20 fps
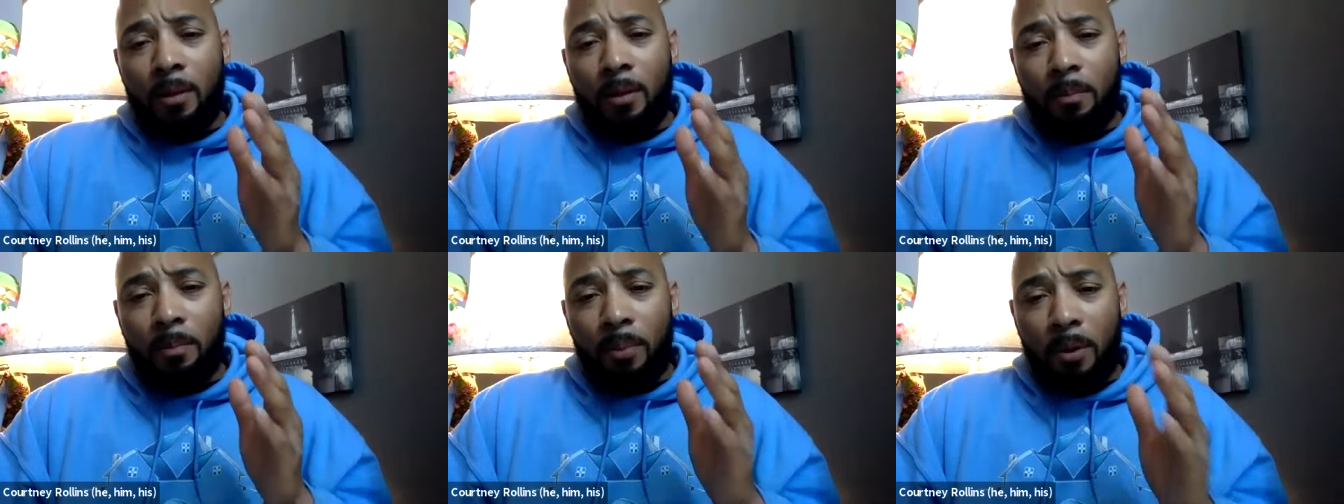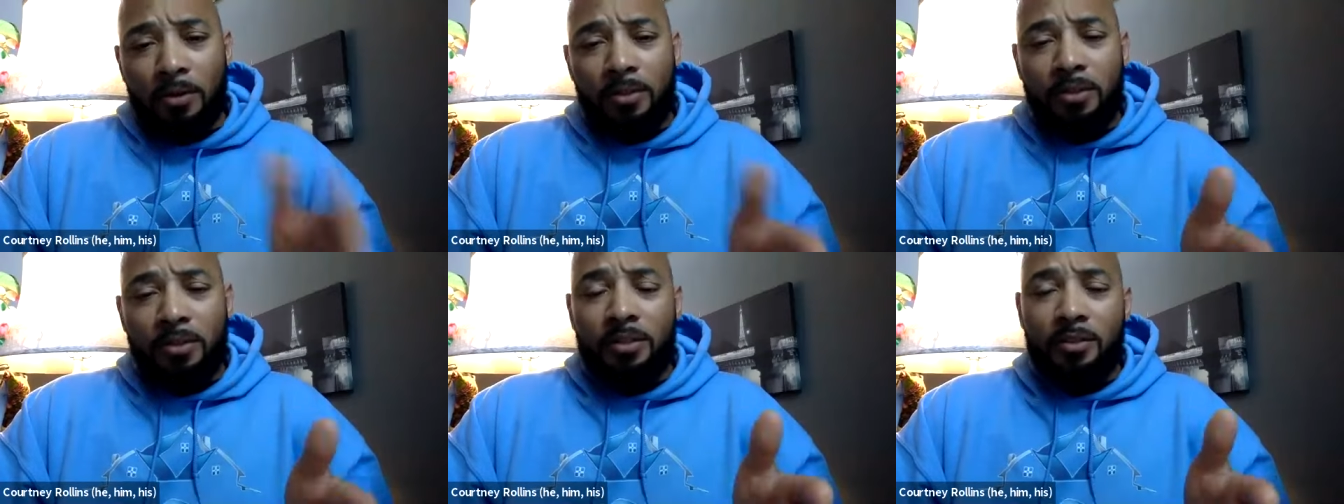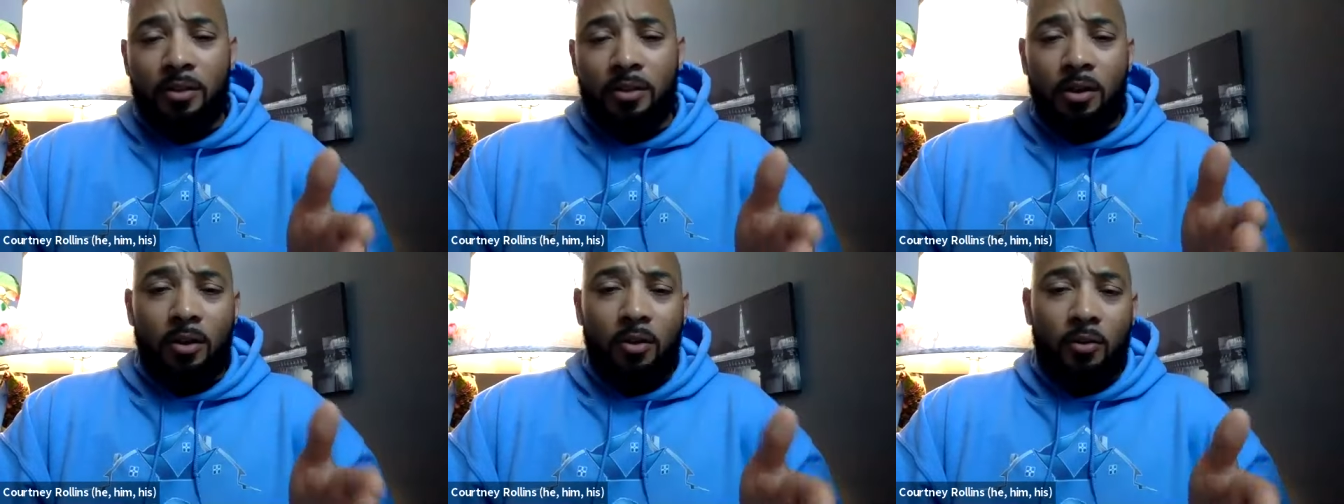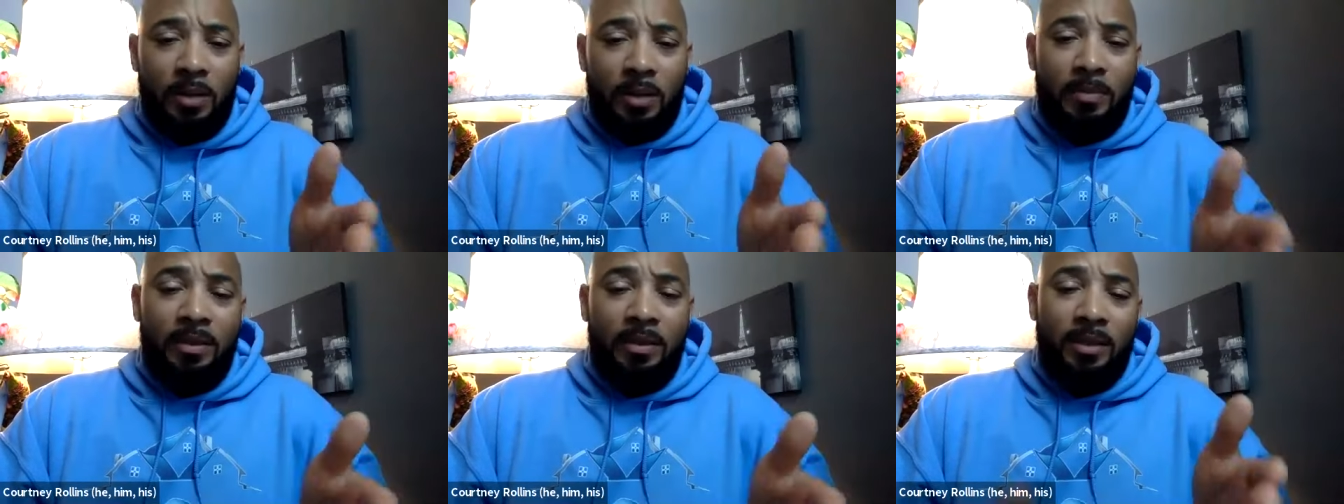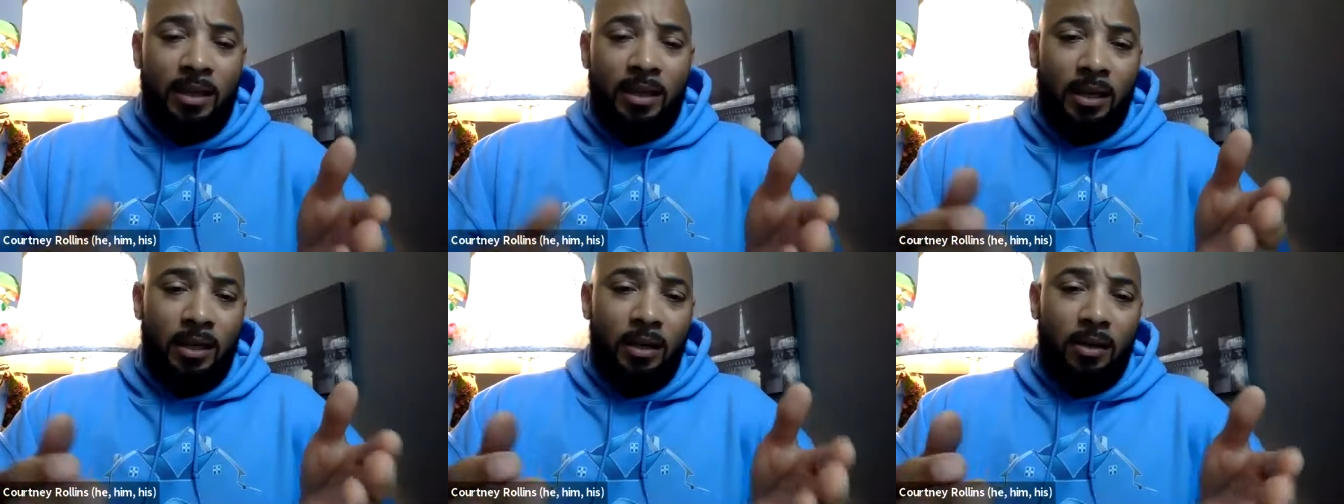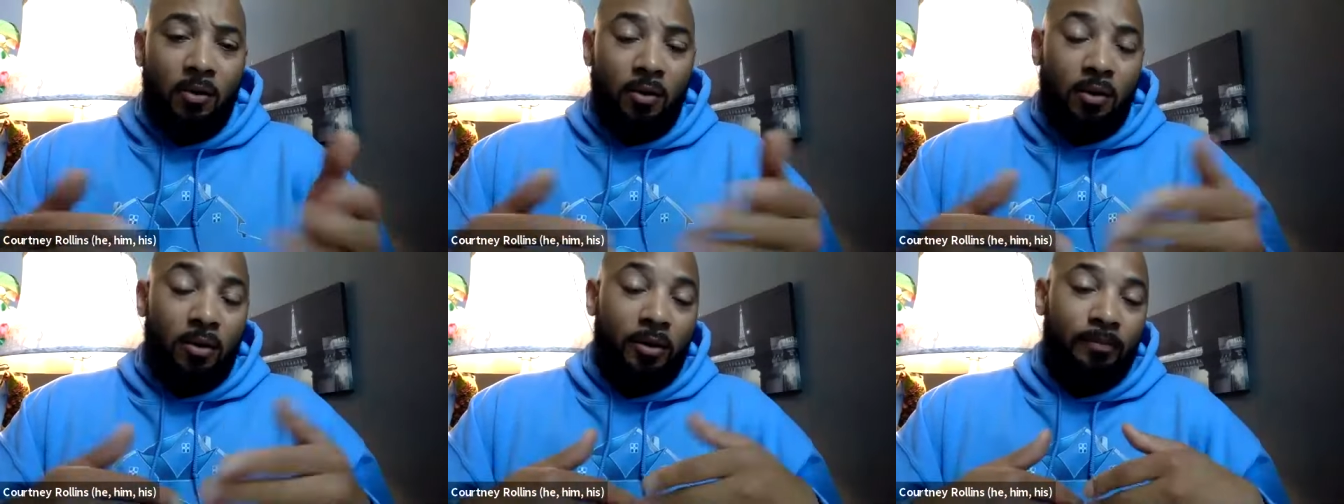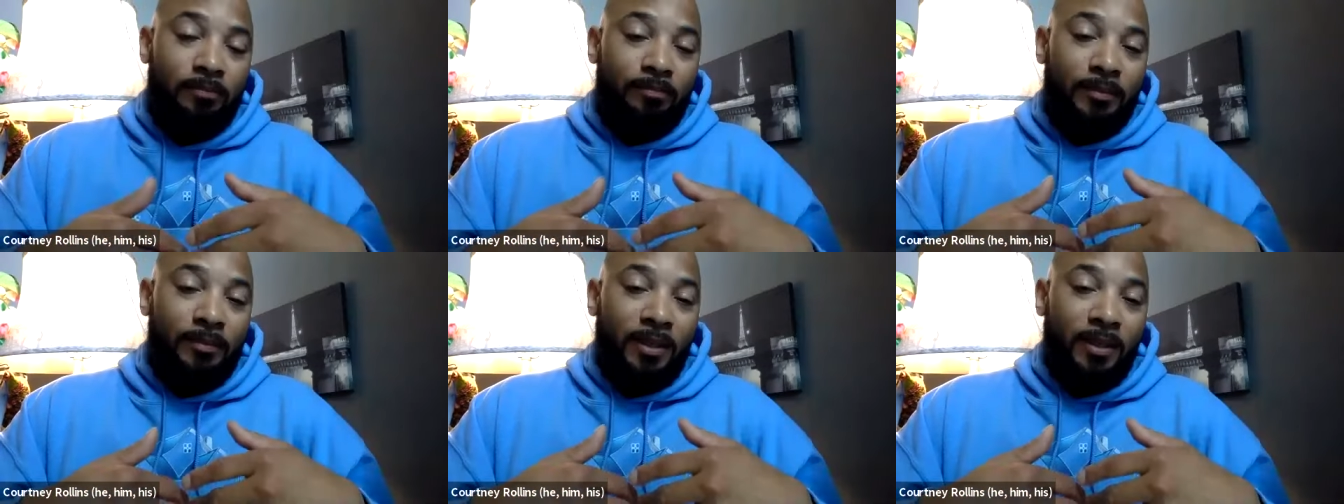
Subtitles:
purchase agreement or